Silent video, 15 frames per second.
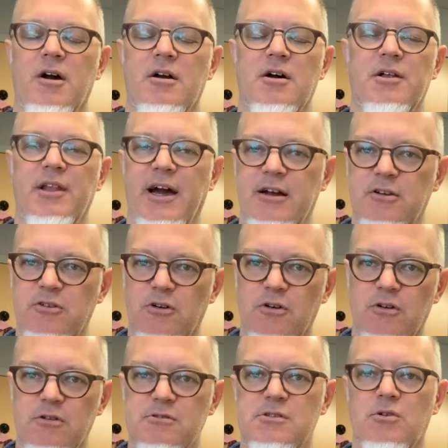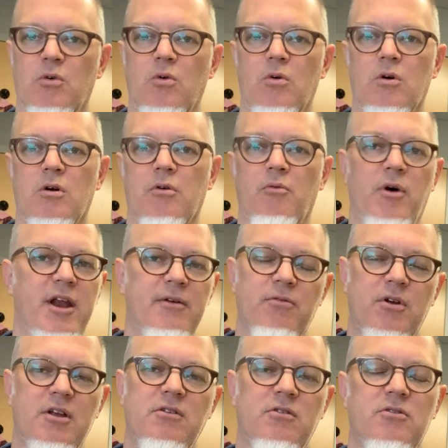collectors, or
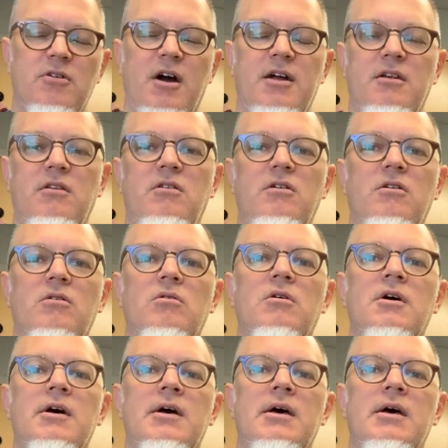whatever it is you're trying to do.